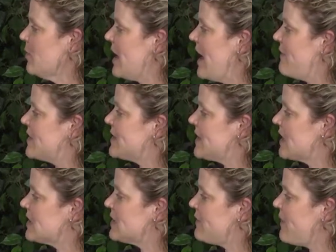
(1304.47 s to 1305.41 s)
We have a
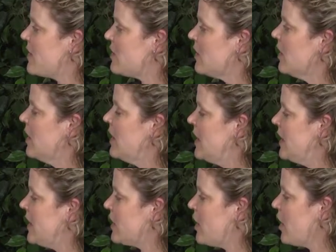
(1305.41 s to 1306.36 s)
sex offender,
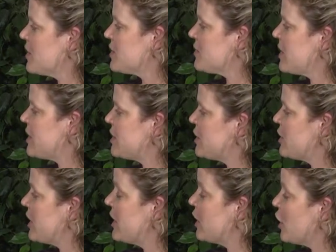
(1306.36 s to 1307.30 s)

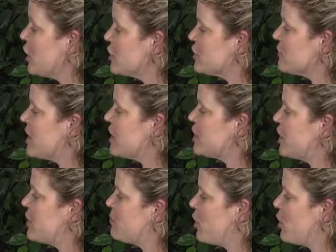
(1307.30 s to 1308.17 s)
incarceration,